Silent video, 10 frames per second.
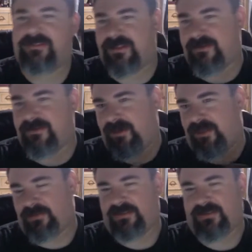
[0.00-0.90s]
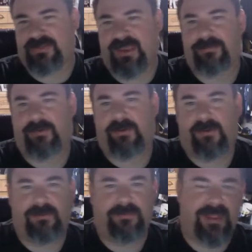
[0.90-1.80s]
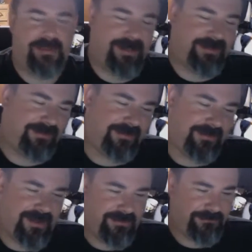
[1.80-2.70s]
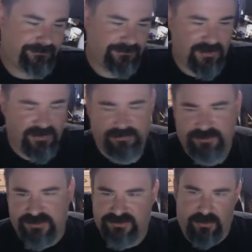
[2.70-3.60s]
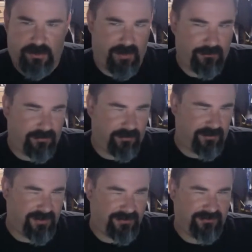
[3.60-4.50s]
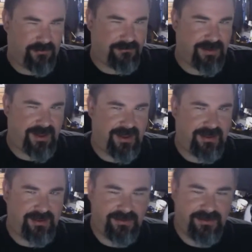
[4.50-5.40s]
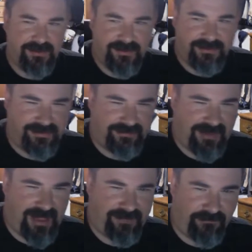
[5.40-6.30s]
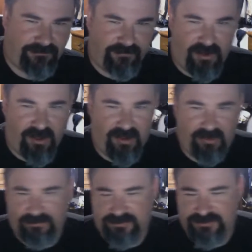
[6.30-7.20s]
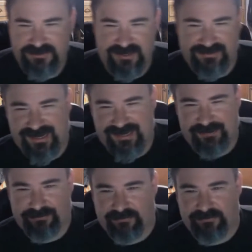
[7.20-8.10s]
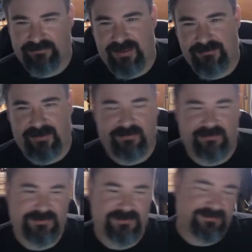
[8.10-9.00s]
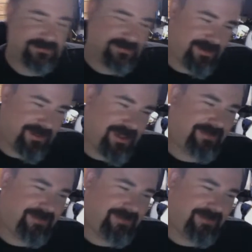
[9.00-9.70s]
Cinderella was an example, and basically, she's so humble and so meek. That's kind of a flaw because she's not standing up to her stepmother, and it